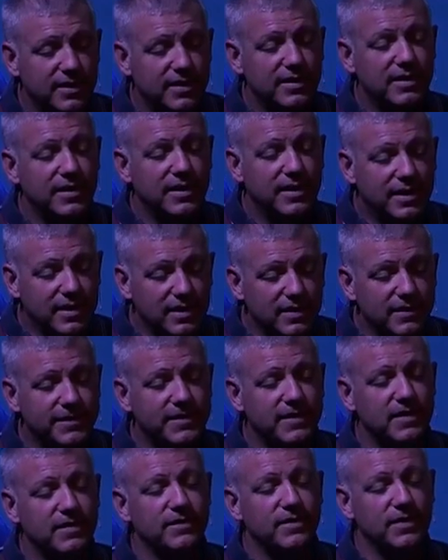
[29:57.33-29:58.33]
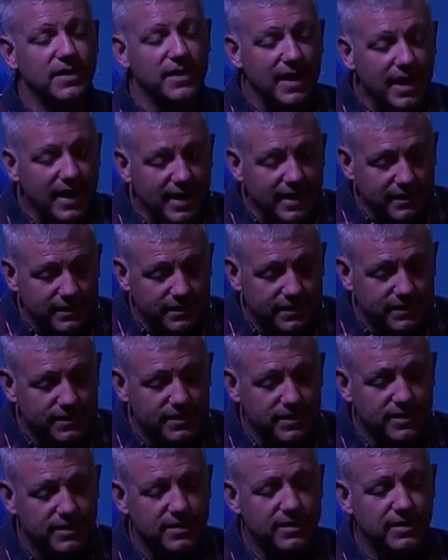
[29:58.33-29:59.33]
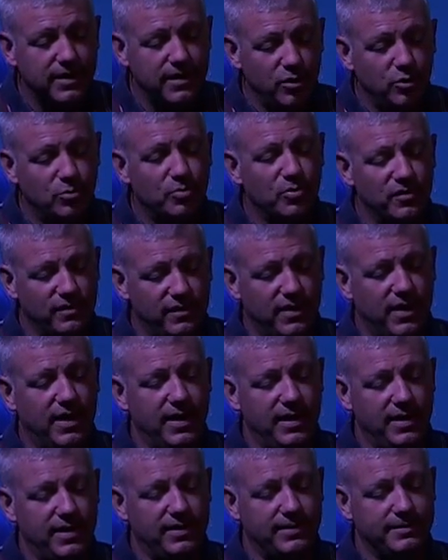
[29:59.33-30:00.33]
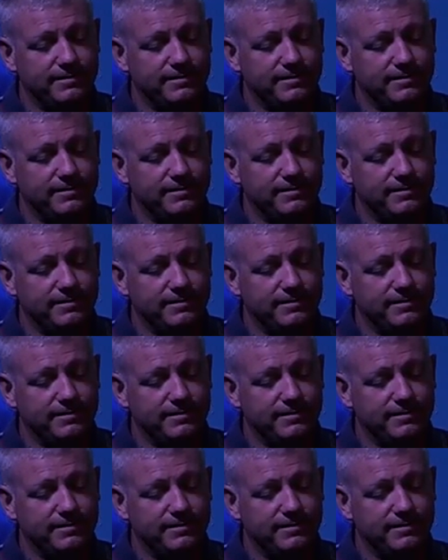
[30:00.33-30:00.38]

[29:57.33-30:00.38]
the gift of life that you provide.